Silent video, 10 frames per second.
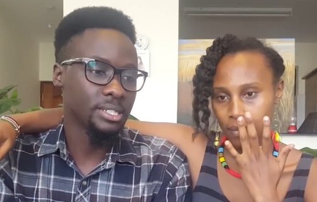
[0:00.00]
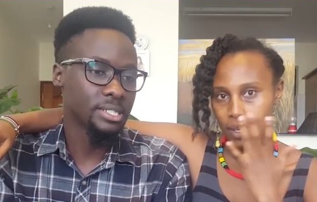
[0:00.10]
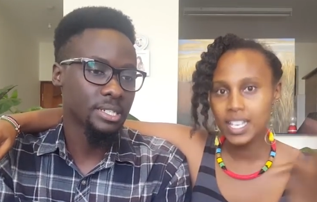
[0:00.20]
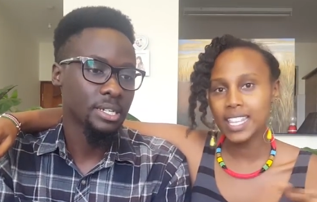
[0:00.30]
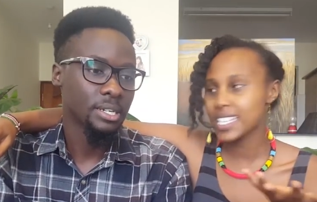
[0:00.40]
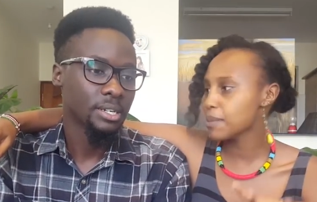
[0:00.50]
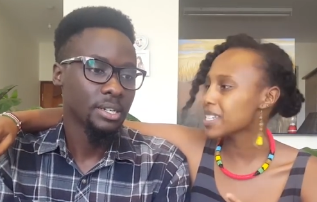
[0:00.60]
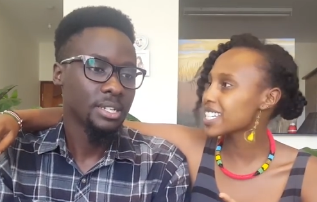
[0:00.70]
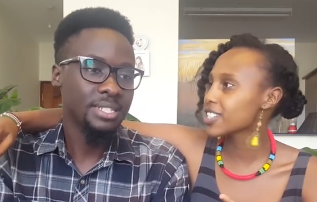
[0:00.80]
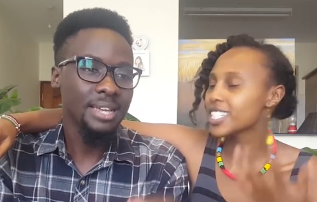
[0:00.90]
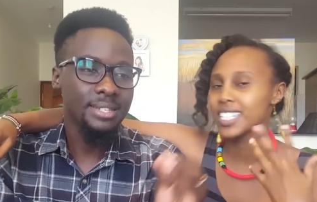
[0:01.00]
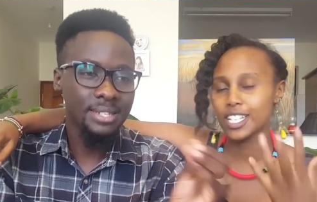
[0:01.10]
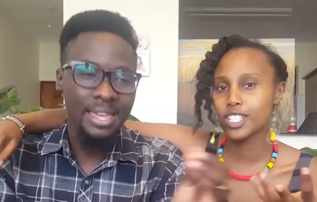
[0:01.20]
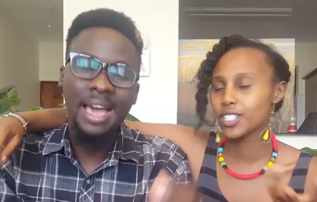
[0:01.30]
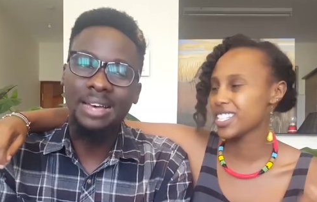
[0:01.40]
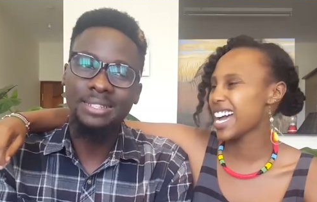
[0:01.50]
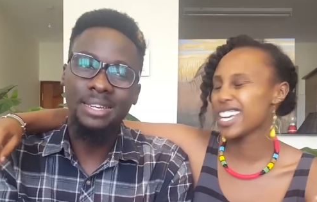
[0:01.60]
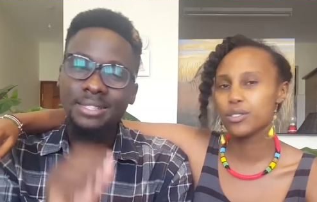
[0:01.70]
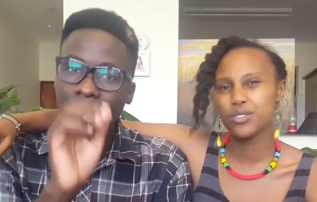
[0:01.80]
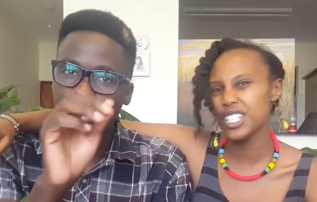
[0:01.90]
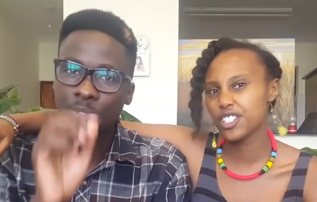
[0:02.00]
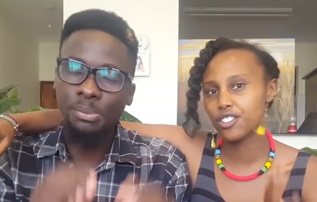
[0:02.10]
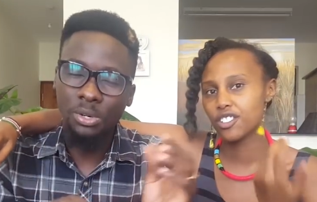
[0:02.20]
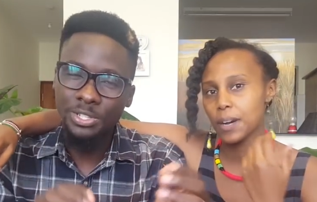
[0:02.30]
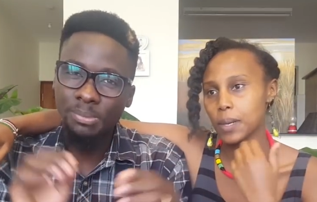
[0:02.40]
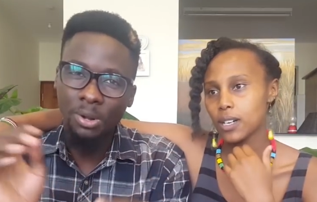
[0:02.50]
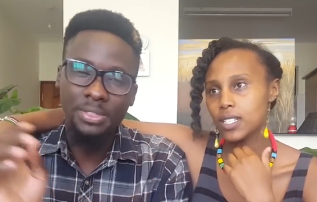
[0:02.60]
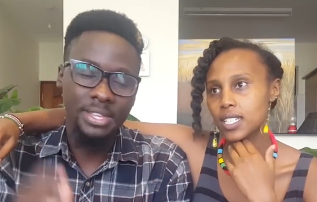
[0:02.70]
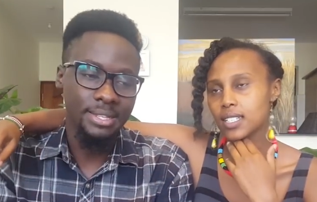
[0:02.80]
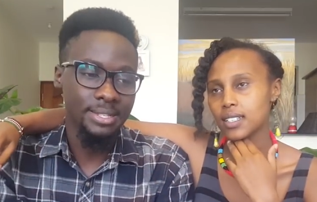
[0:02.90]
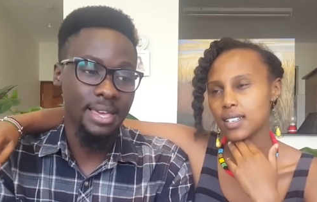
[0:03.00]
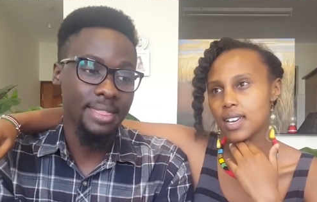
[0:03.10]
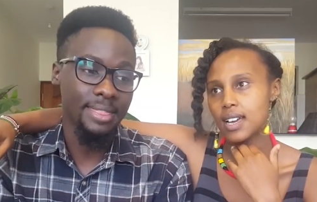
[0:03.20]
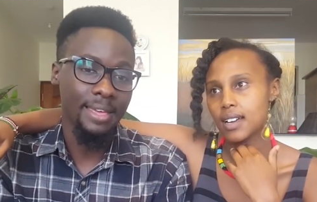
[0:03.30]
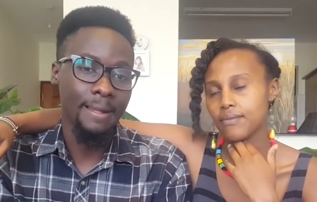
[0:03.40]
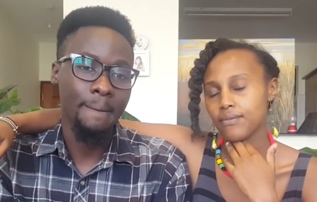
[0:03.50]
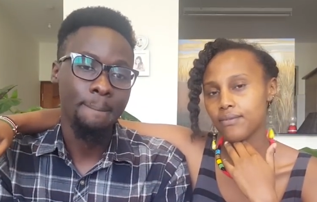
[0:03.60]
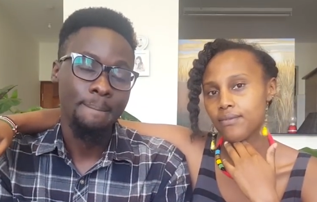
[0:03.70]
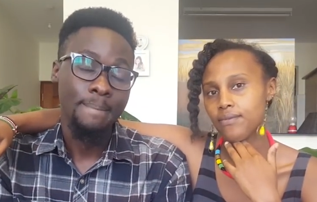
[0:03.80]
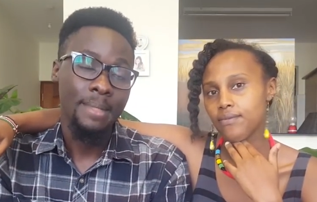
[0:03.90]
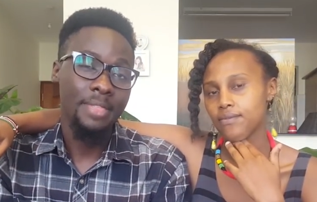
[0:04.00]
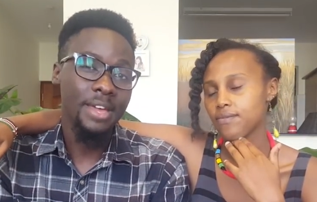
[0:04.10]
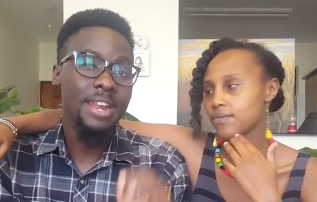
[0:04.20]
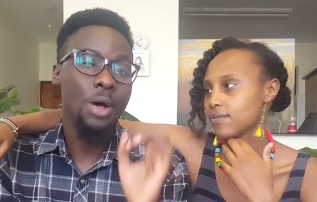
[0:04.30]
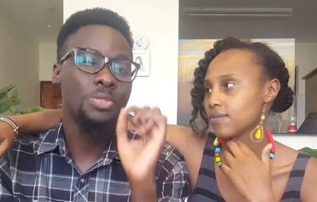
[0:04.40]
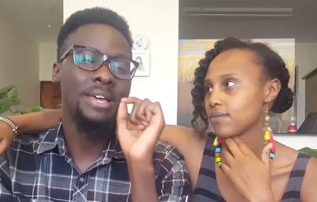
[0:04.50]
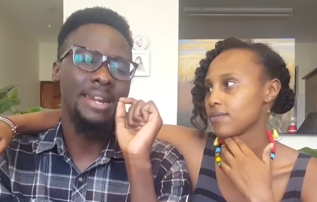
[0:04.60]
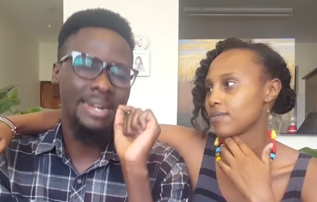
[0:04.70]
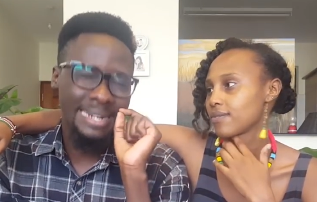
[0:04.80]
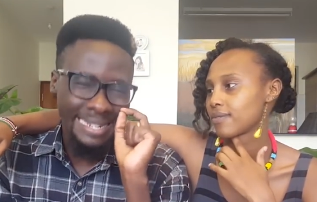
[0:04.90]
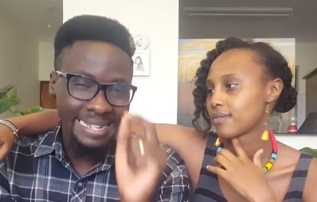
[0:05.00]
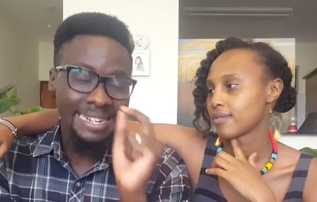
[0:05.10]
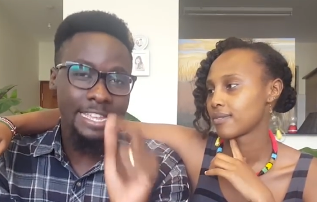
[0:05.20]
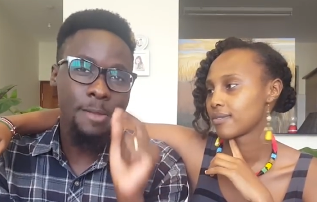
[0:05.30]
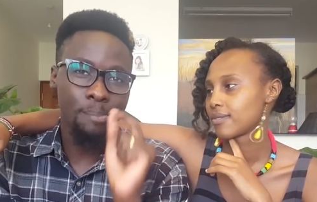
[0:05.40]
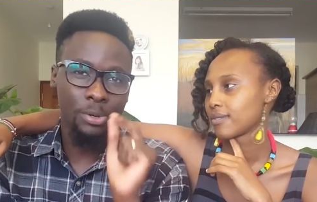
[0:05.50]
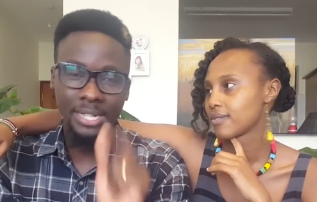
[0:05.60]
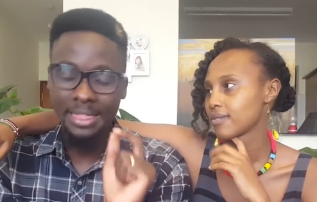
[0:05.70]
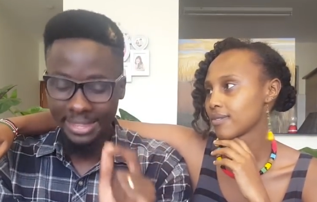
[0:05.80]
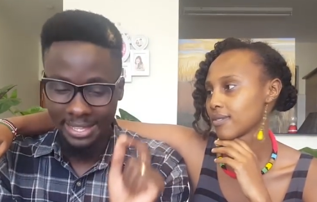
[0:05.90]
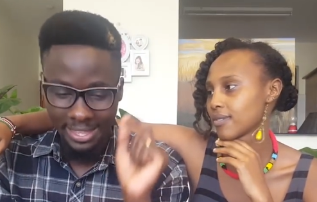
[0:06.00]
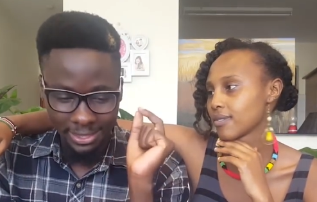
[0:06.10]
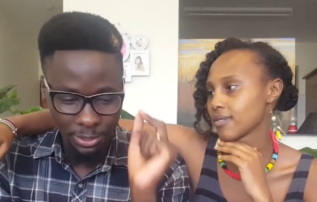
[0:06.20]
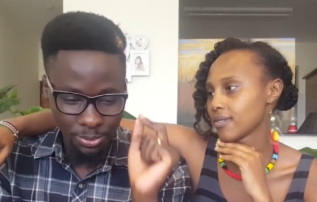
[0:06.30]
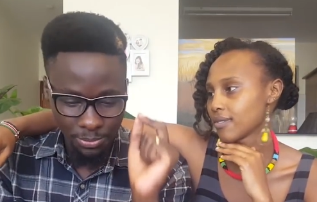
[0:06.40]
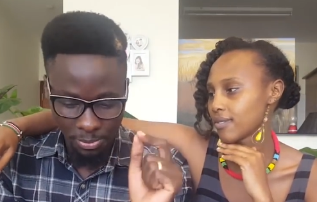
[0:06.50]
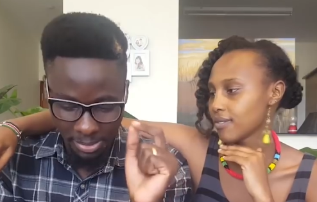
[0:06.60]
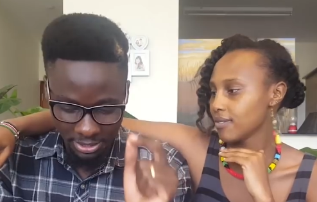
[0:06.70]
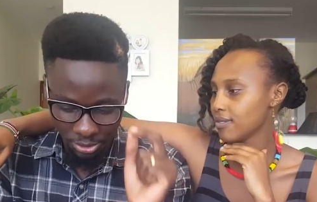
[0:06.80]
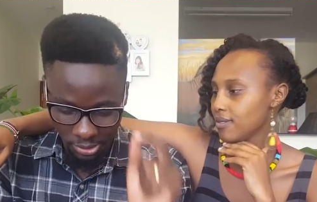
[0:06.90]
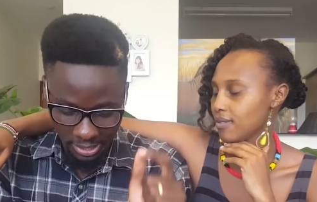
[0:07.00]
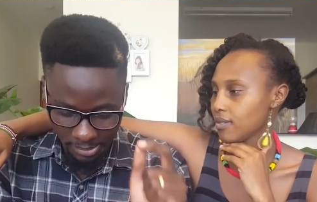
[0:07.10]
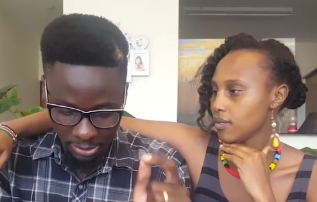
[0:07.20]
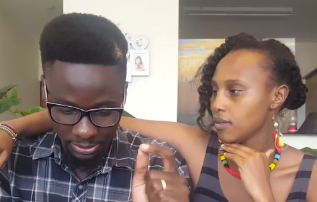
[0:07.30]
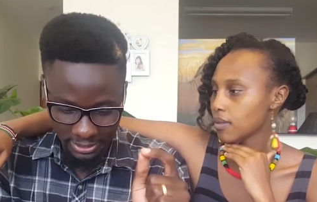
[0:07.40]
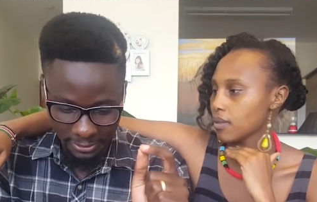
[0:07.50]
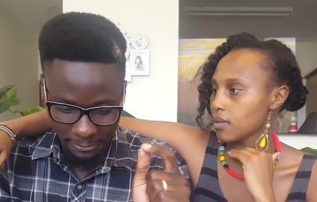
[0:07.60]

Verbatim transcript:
Speaker 1: yeah, there's some nitty gritty that yeah, yeah just some really small, don't know small about. things here yeah. and there. And then now the really important thing, and this one we must talk about.